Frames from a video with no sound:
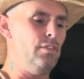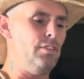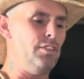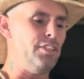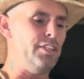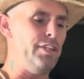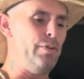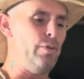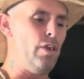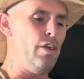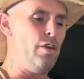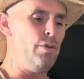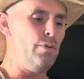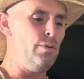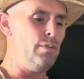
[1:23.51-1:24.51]

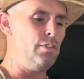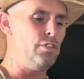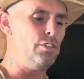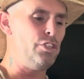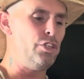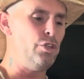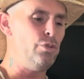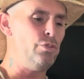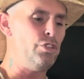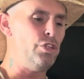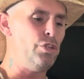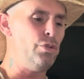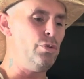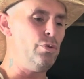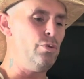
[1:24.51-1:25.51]
zero, two,
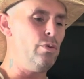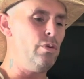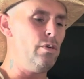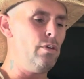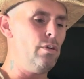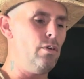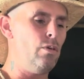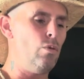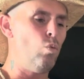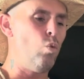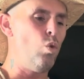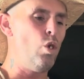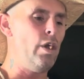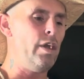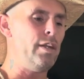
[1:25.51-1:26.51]
two,
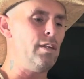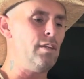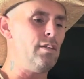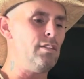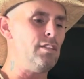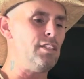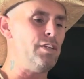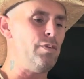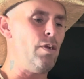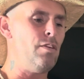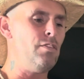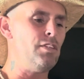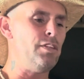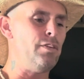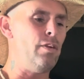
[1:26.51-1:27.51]
one,
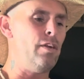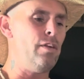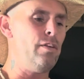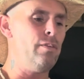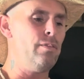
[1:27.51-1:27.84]
zero, zero.